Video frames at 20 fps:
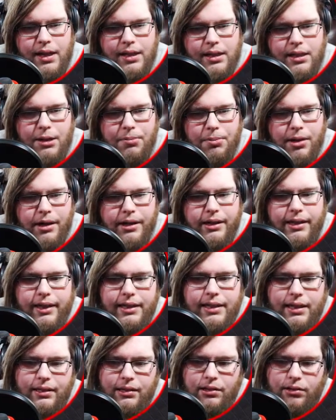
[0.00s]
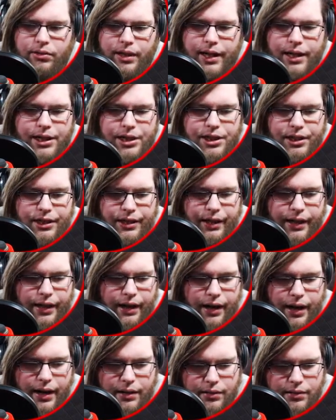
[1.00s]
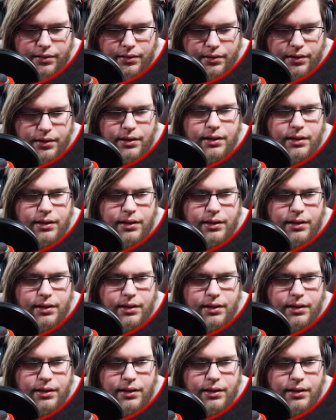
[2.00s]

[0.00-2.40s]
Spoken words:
It's a pretty decent little kitchen there. I don't